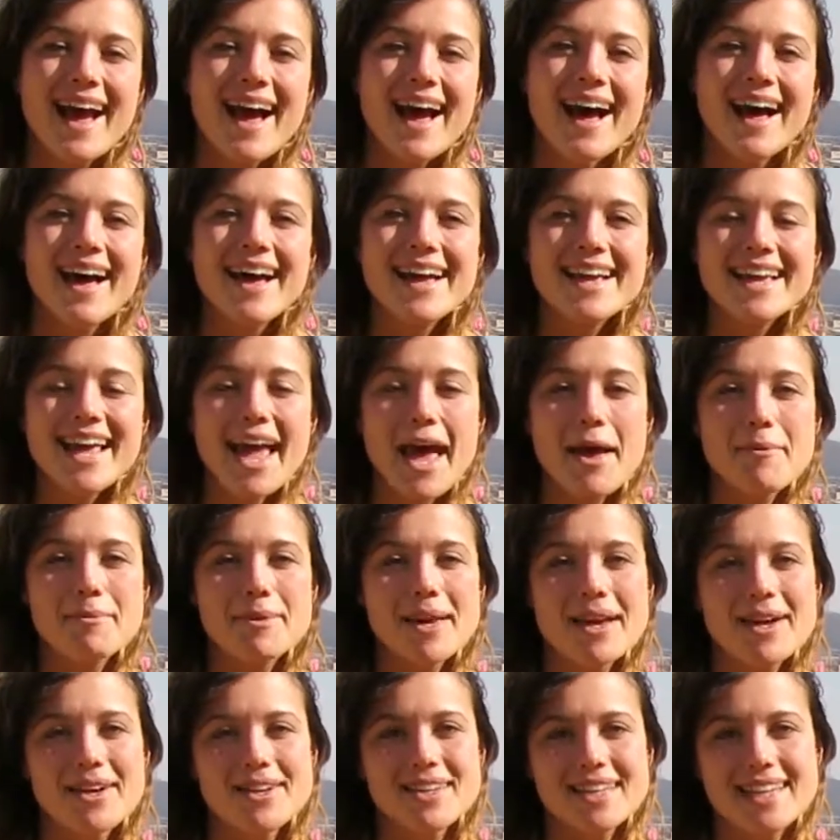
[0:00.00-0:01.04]
I am
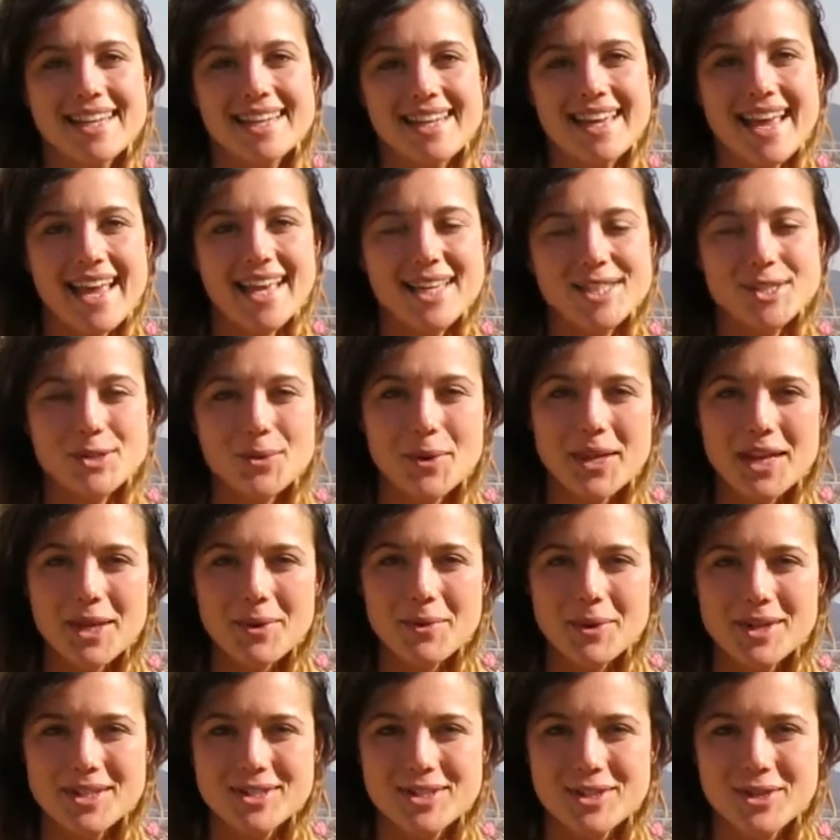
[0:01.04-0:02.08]
currently a
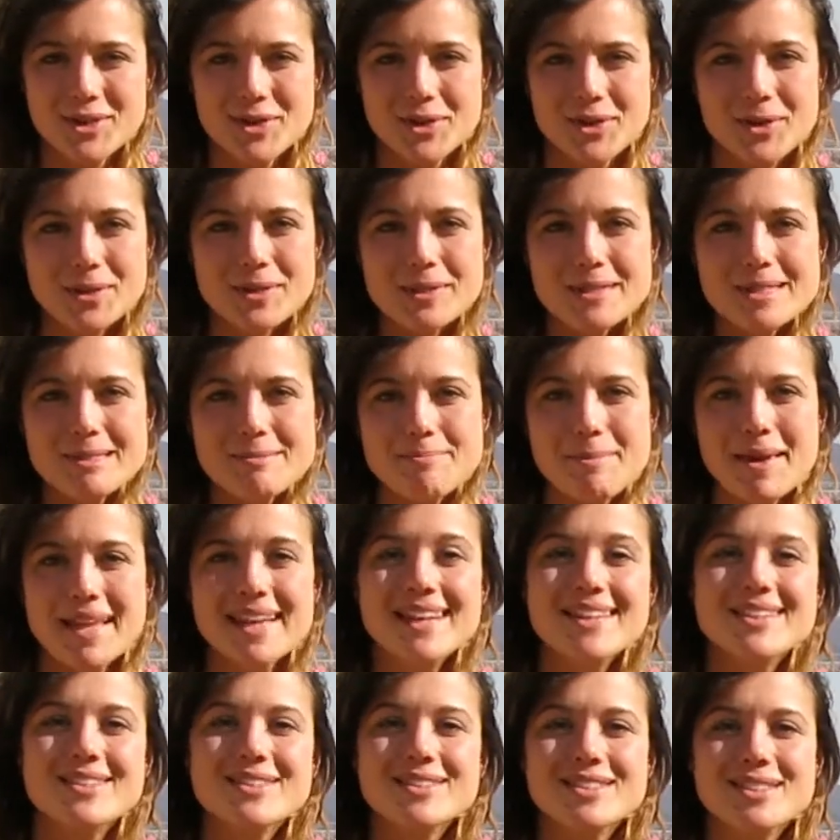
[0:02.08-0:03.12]
21-year-old
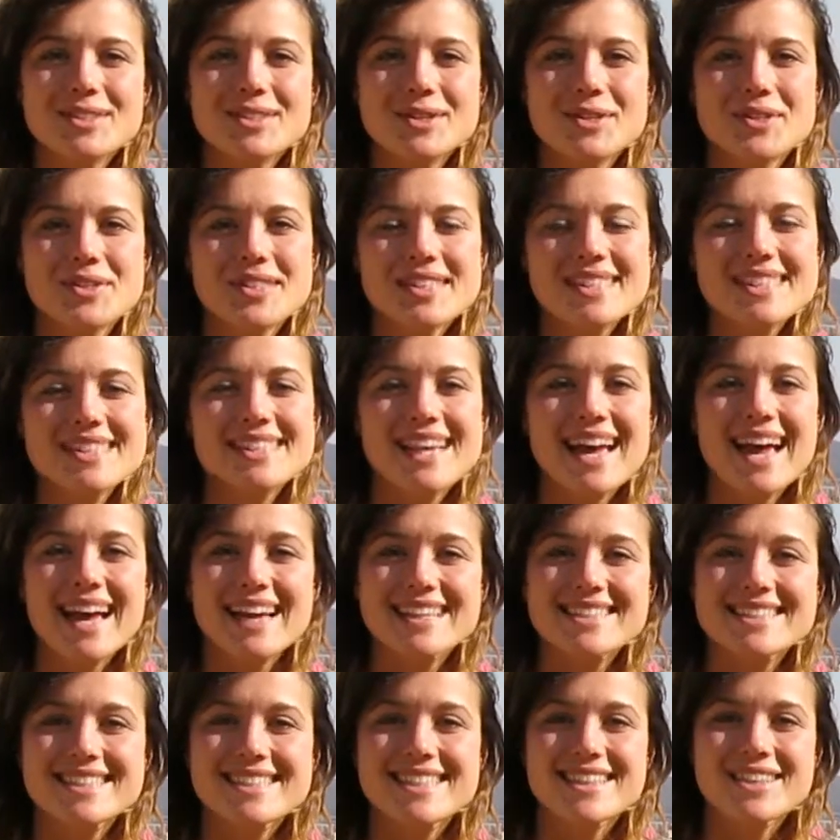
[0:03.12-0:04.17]
medical student at